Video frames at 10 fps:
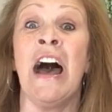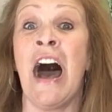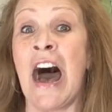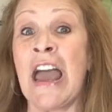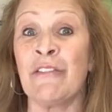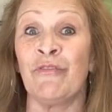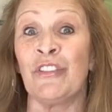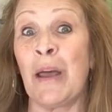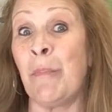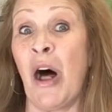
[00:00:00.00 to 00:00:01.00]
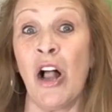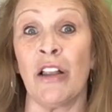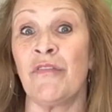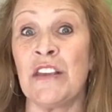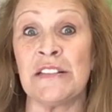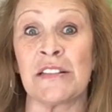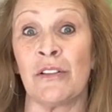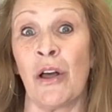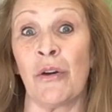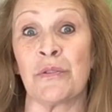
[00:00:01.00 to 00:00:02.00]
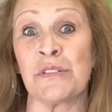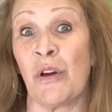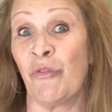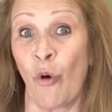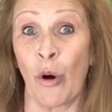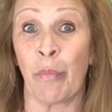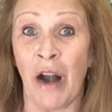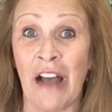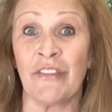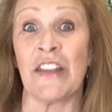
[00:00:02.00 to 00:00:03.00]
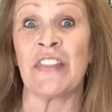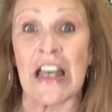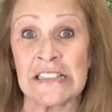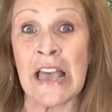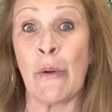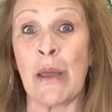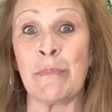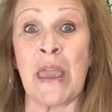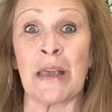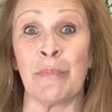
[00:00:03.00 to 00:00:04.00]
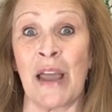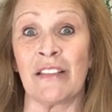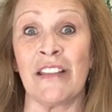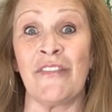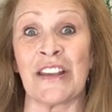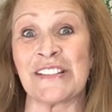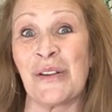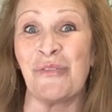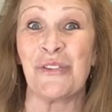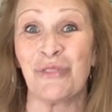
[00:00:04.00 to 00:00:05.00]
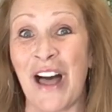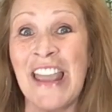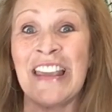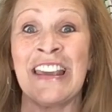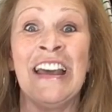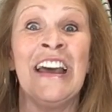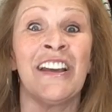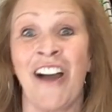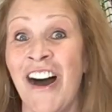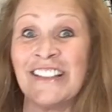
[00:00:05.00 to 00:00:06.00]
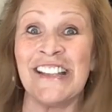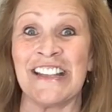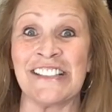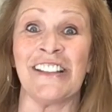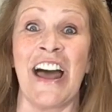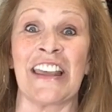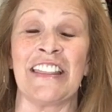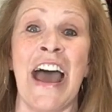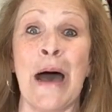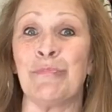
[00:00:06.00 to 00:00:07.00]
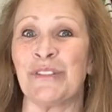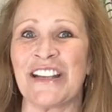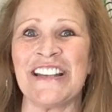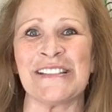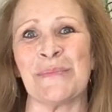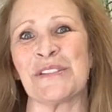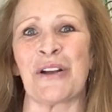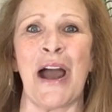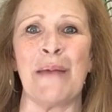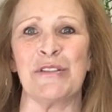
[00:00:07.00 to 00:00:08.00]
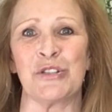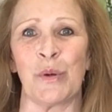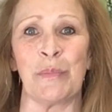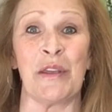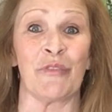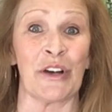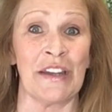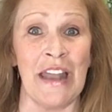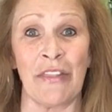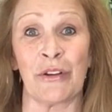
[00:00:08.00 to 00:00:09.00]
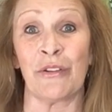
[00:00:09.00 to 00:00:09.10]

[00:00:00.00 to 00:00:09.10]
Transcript: I flip all of these clothes for profit. That's how I make my living. So if you like content like that, please subscribe and join me for another